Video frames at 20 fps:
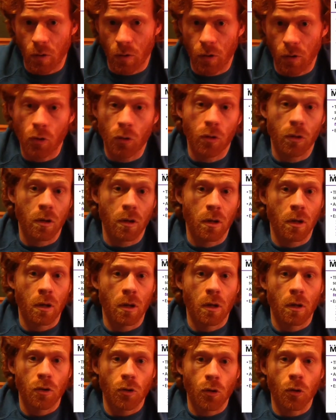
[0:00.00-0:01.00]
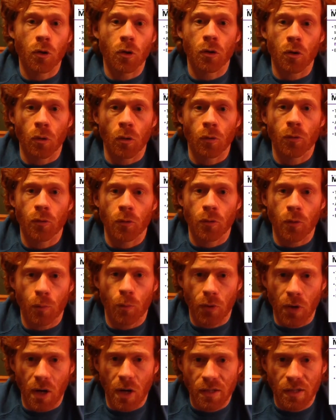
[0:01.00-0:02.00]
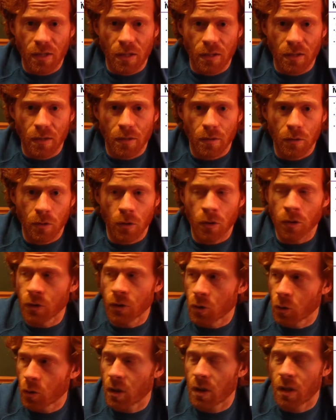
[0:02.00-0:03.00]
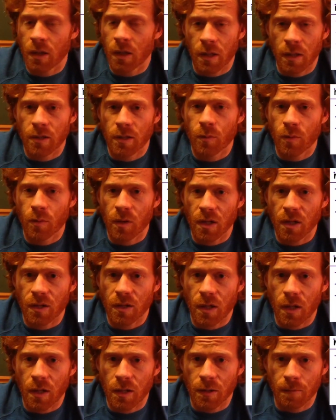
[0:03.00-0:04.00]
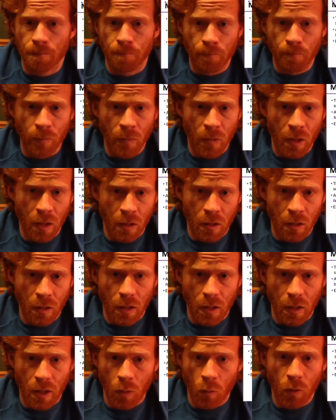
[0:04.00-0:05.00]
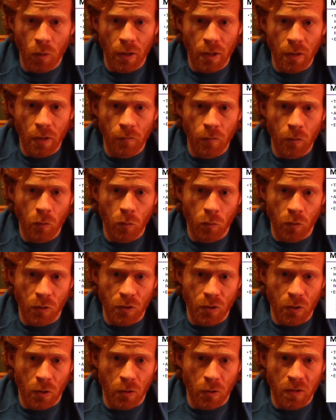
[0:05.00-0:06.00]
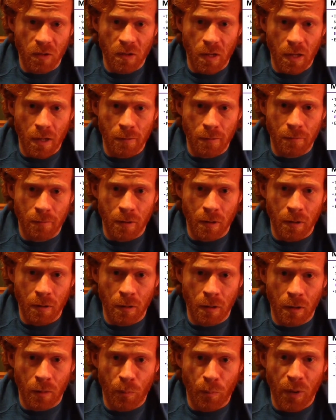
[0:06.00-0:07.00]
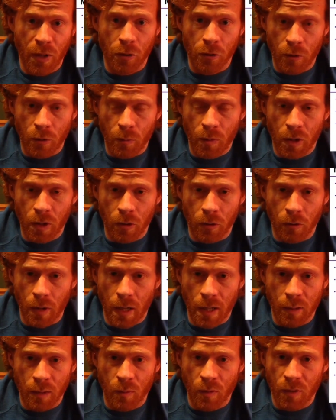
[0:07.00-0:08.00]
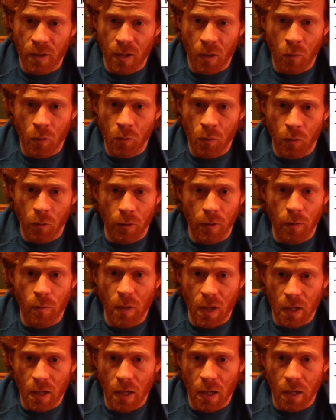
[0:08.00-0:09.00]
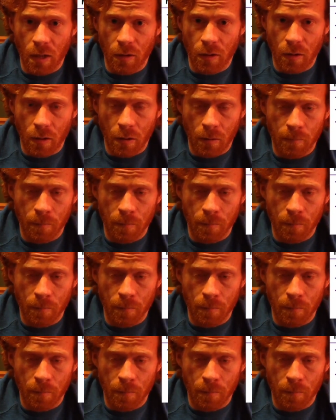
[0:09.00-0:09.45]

You could go through the process, you could do it in SPSS. It would give you results that appear to be correct, but they wouldn't really mean anything.